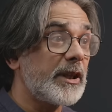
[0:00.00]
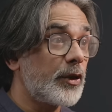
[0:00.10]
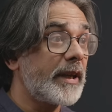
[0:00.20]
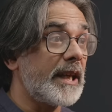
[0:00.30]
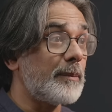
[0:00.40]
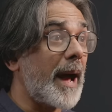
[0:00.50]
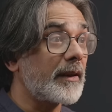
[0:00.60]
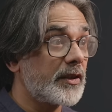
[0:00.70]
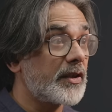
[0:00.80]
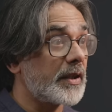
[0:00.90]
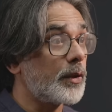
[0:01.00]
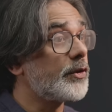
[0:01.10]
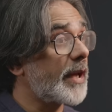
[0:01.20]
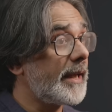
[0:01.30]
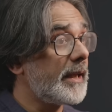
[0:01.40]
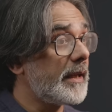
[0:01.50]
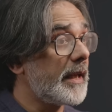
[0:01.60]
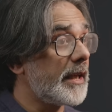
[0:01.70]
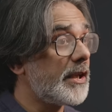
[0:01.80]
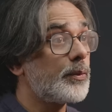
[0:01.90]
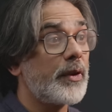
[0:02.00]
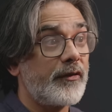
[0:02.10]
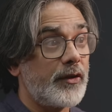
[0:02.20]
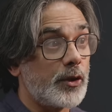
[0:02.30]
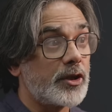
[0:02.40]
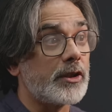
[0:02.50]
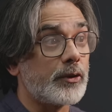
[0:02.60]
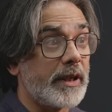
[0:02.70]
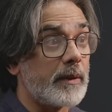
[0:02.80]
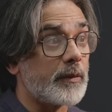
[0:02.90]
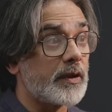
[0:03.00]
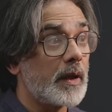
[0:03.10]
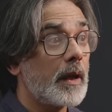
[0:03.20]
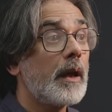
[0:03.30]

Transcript: be tricky balancing your daily needs with future dreams.